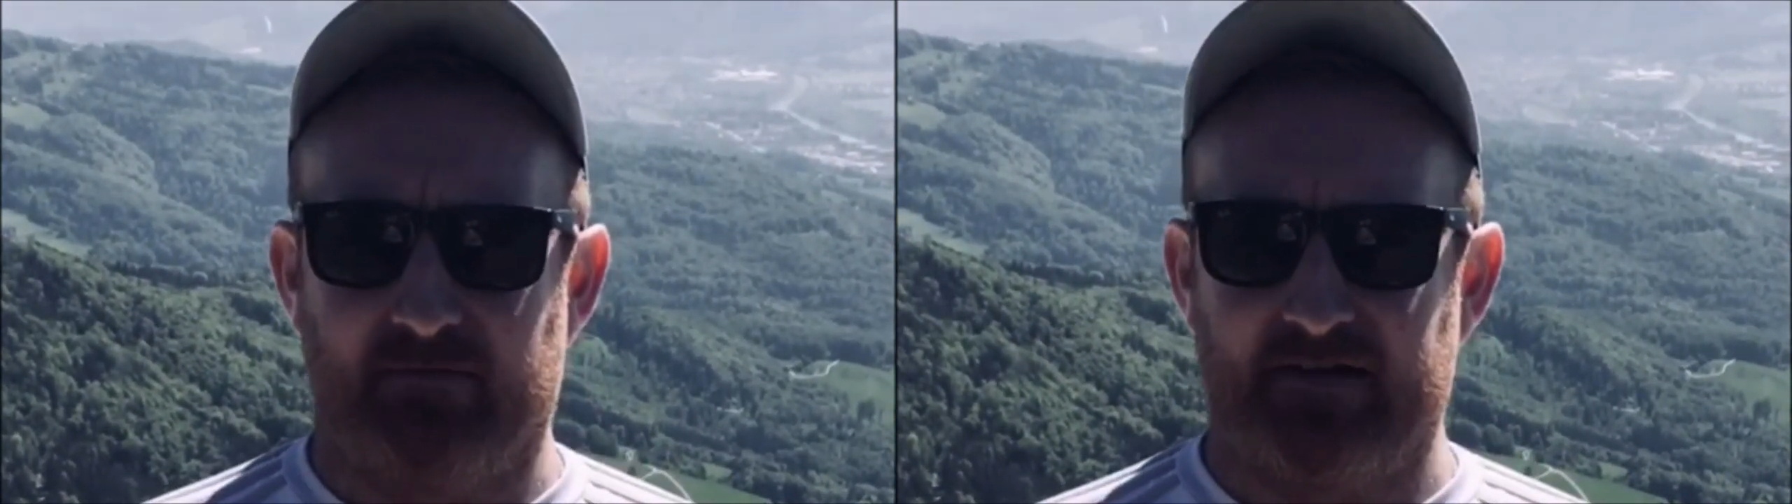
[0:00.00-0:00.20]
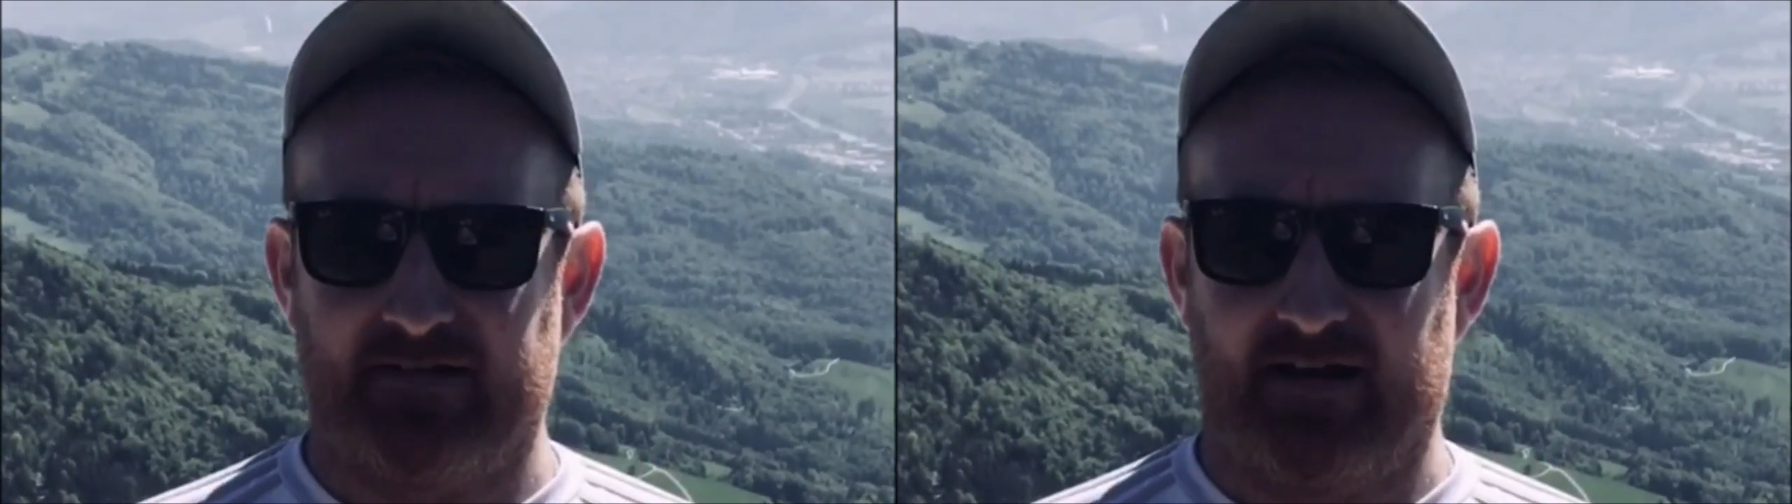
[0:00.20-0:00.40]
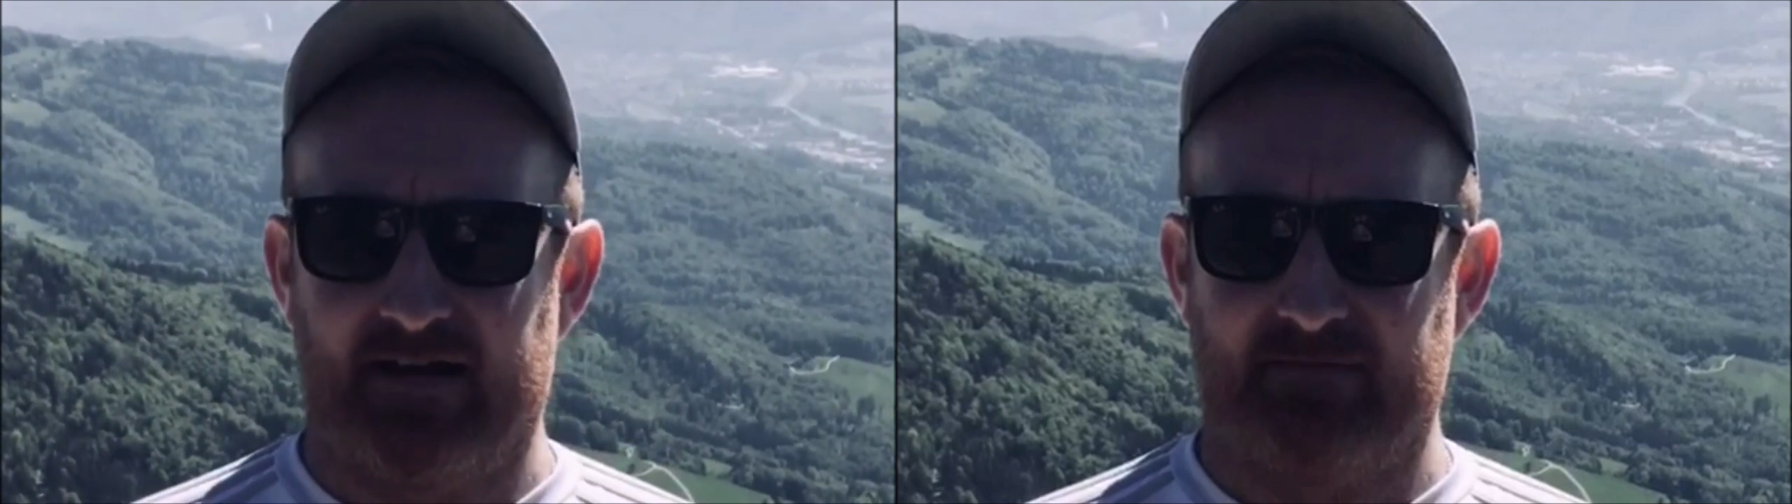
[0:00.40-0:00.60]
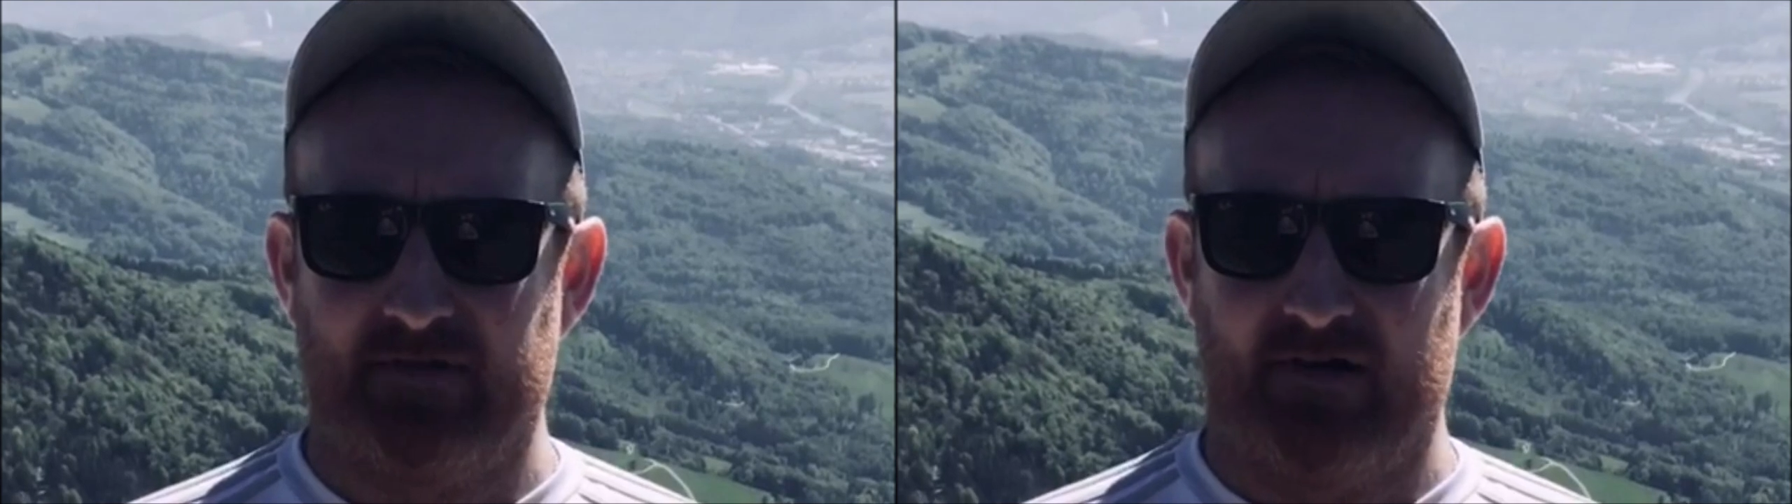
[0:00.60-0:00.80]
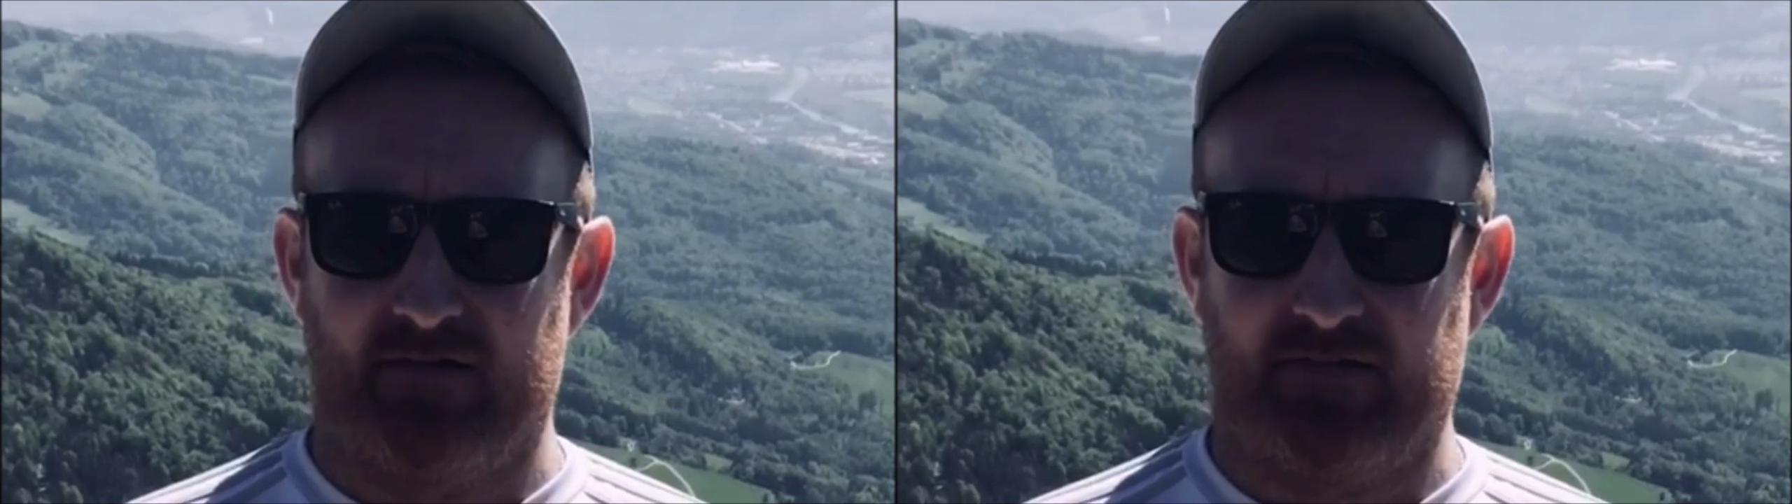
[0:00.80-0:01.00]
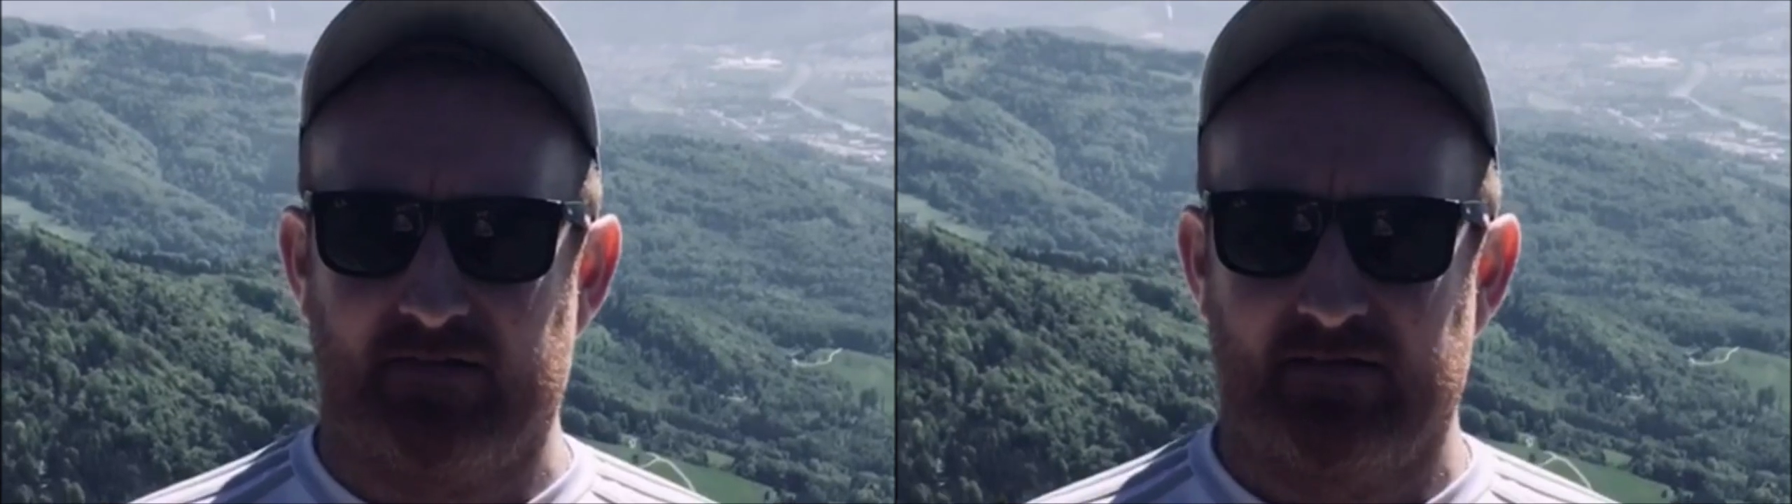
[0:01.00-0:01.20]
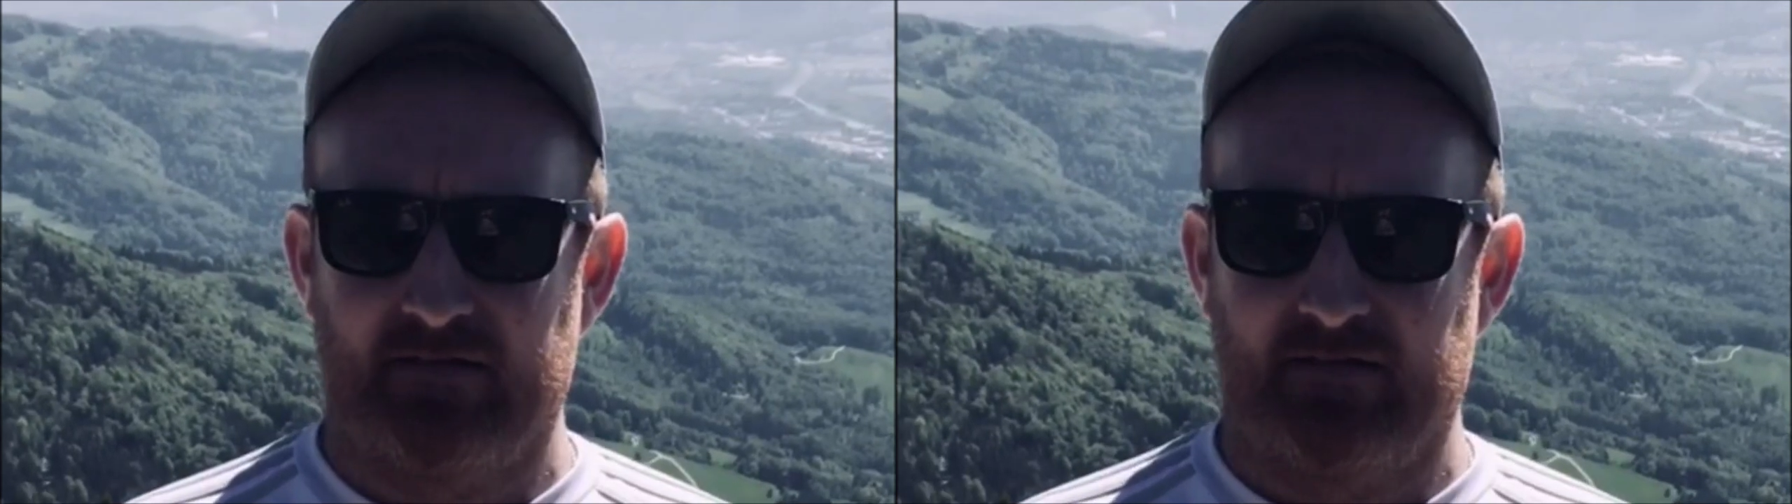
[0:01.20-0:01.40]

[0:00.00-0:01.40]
or what you call them yokes,